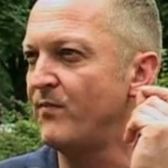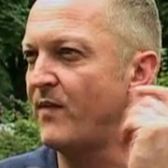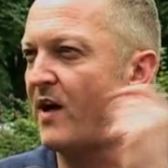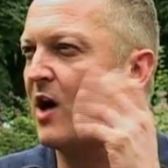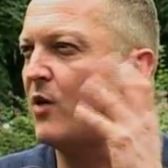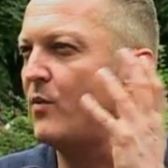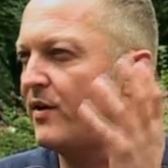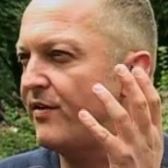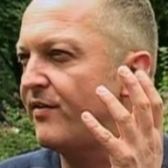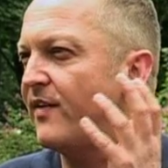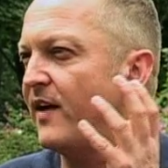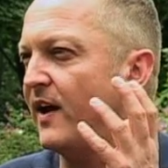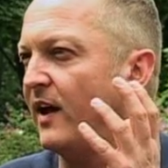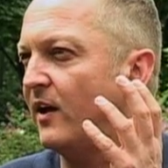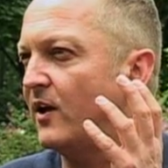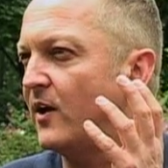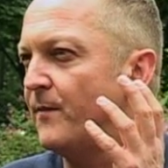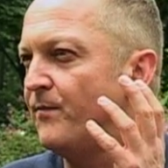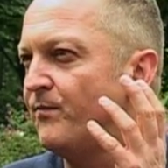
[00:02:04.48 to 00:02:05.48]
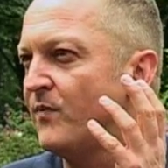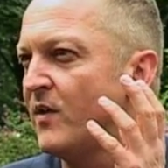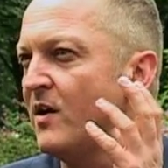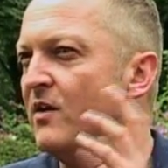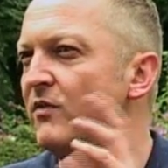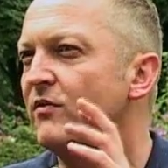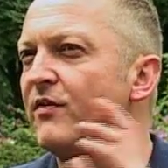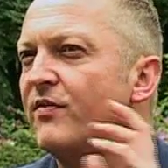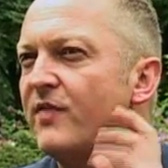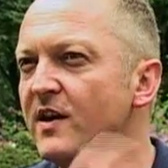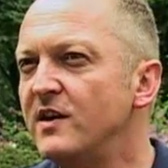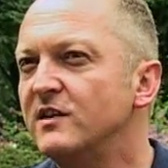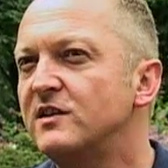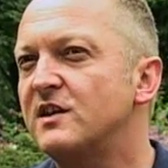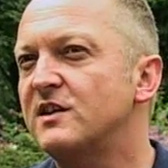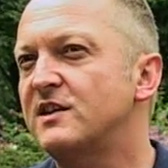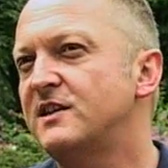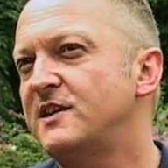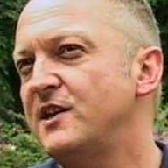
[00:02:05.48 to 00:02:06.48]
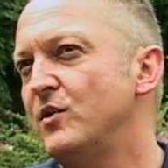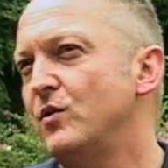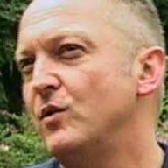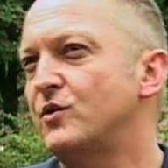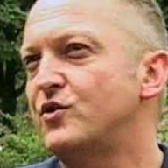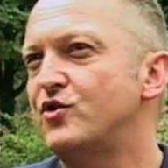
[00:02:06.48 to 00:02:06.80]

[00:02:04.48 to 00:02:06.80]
how we think, the things that still